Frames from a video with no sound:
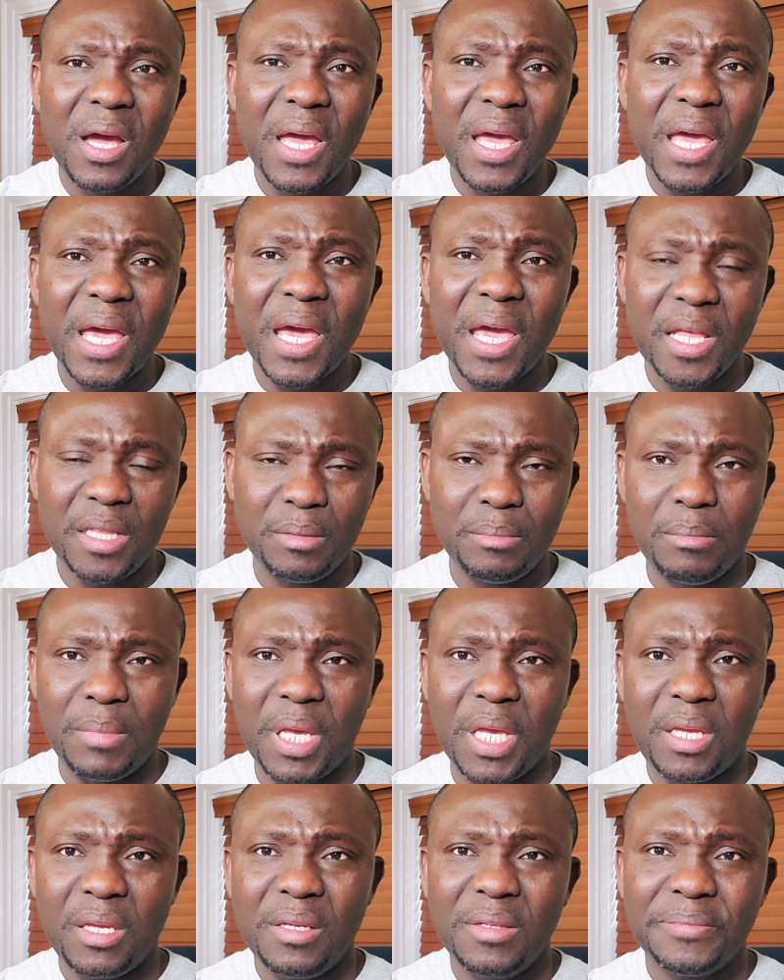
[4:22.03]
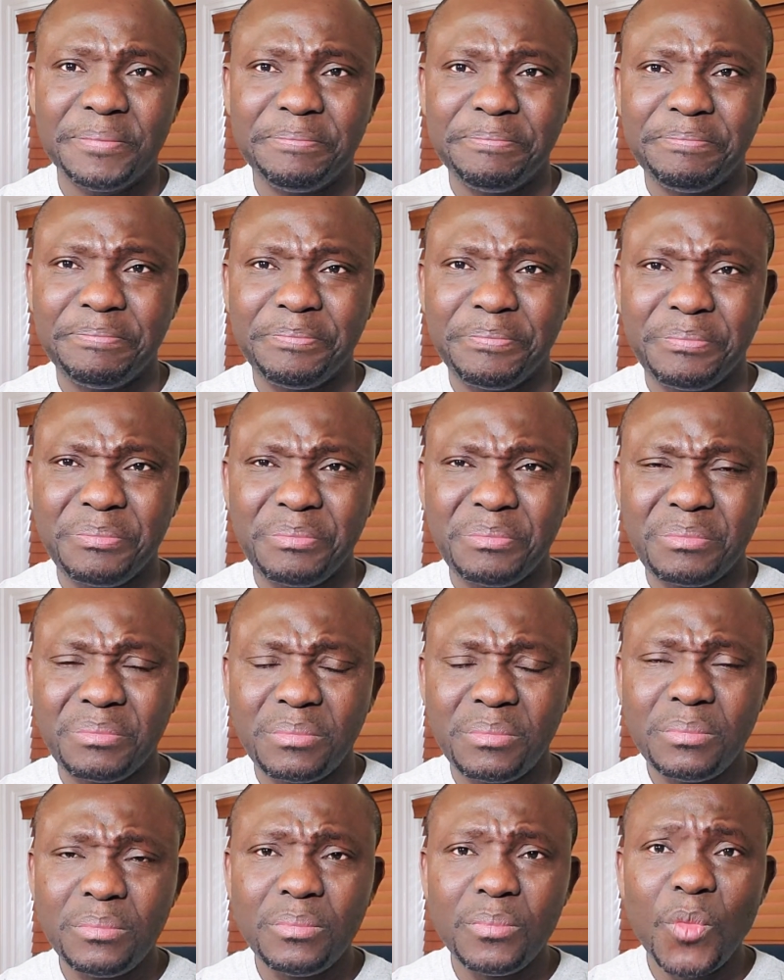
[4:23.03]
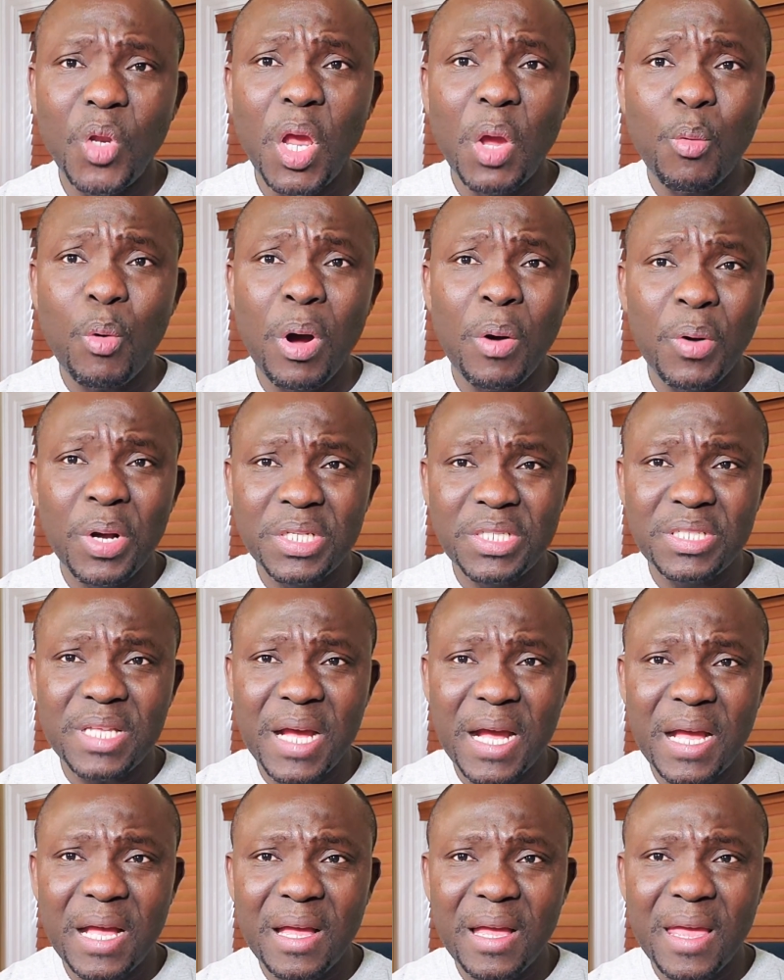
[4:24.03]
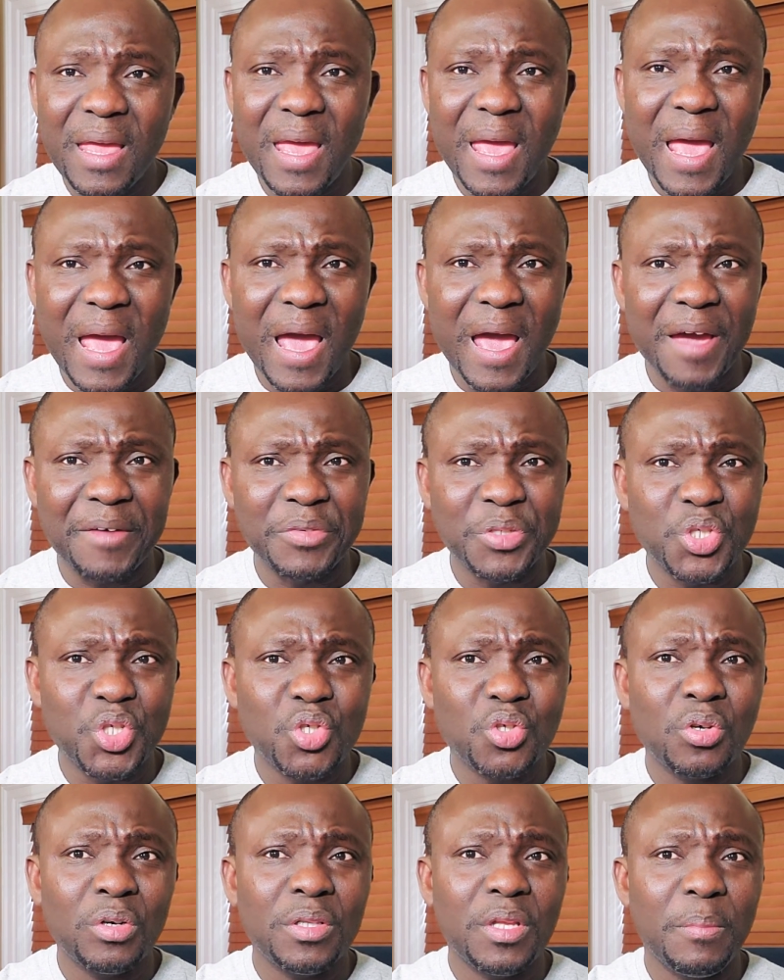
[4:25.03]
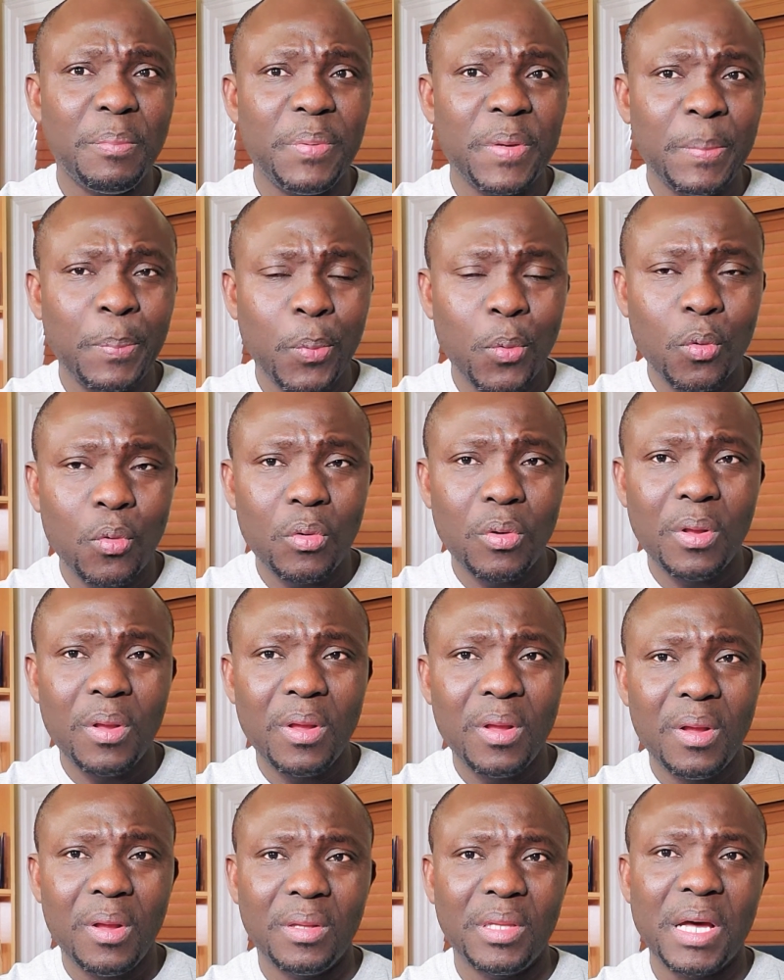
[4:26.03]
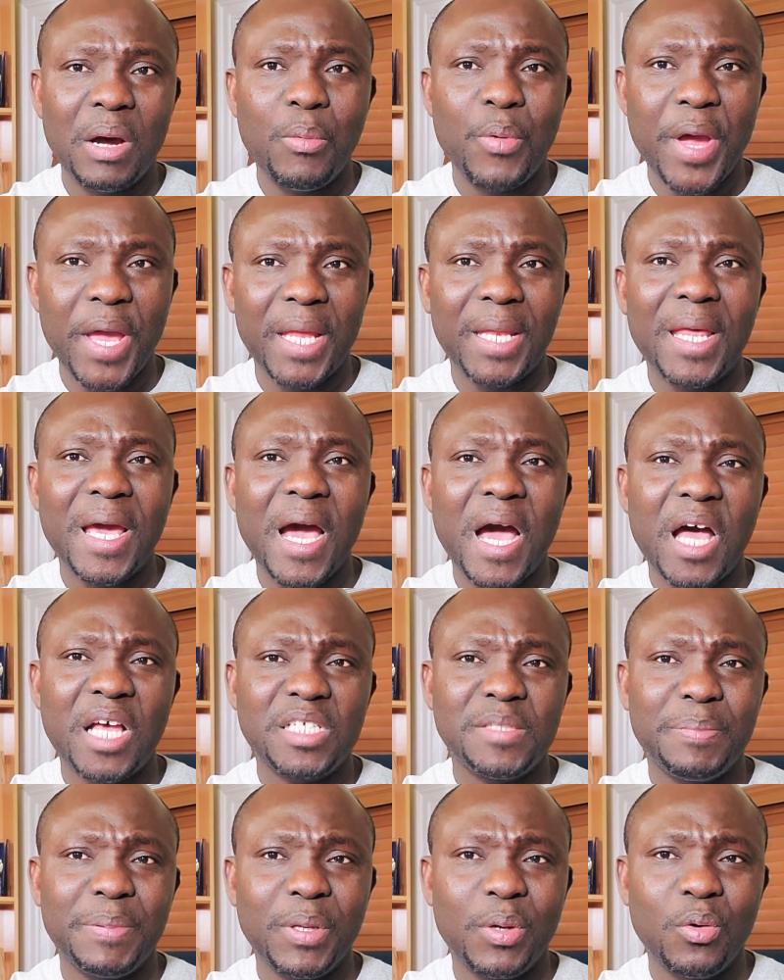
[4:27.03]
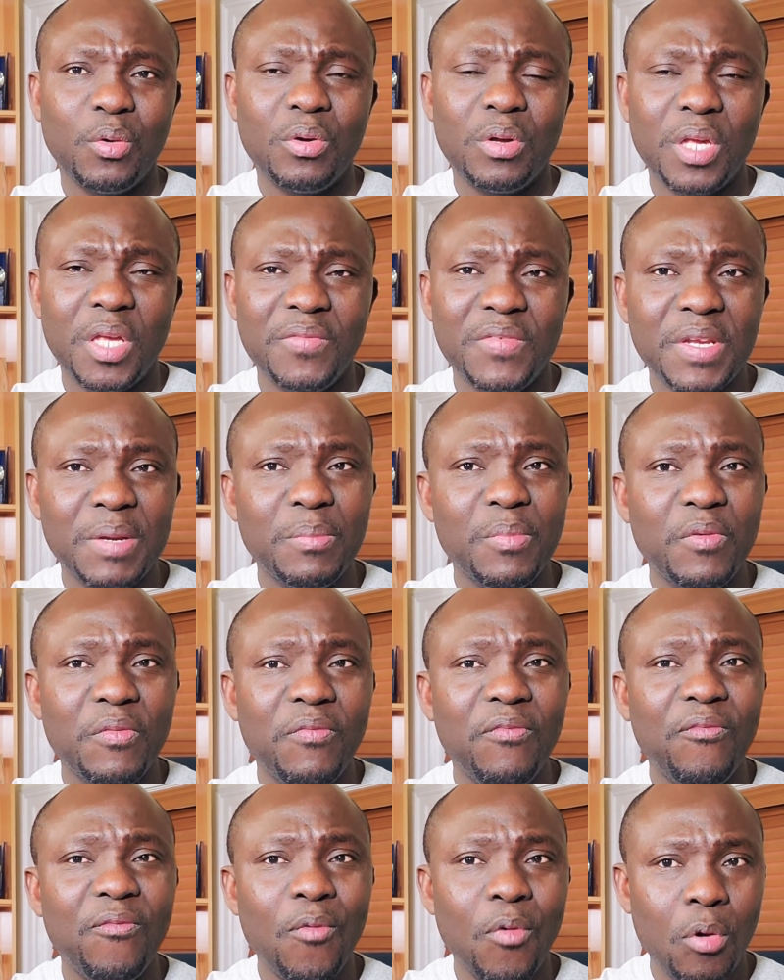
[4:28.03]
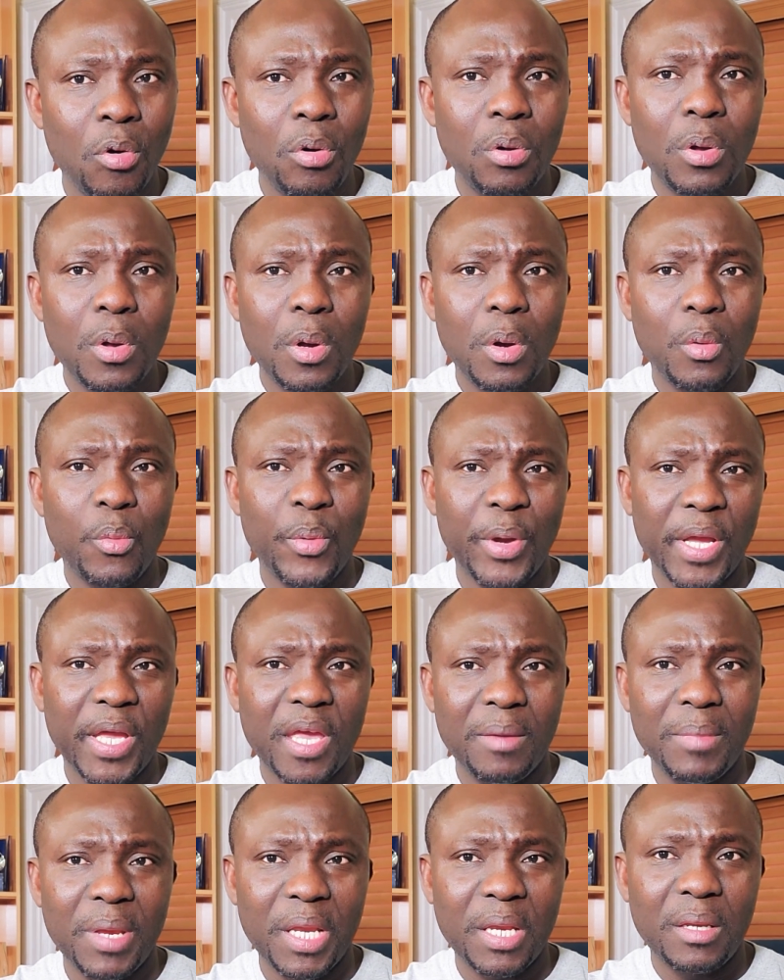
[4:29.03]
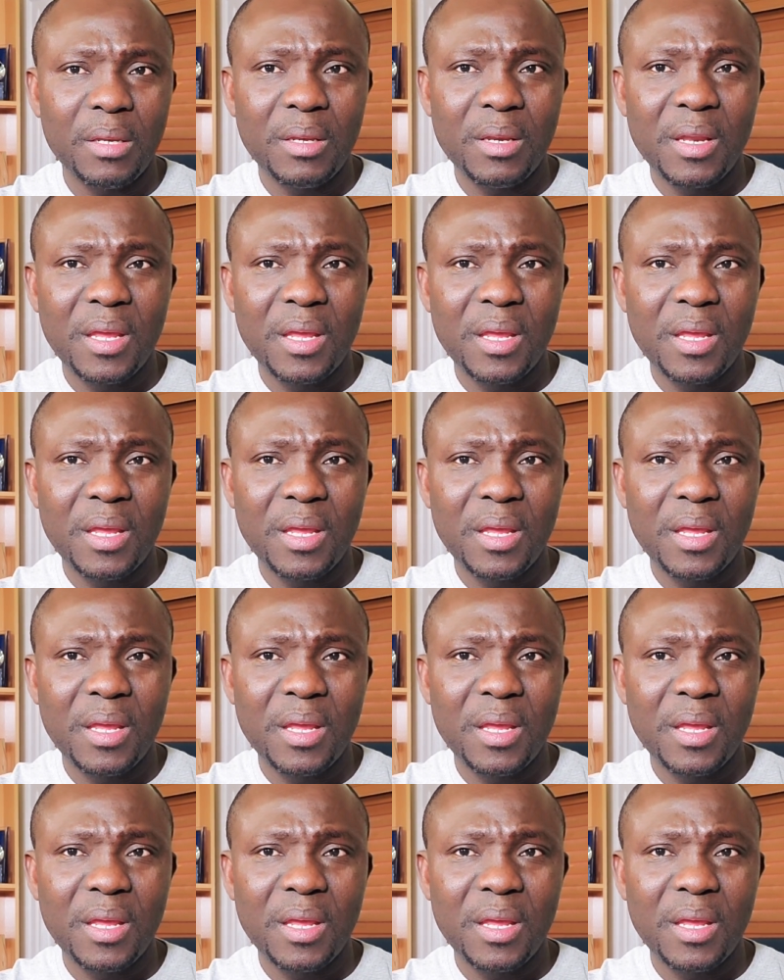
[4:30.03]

hit me. And what was that? I saw the people that were in the hospital even before we came in.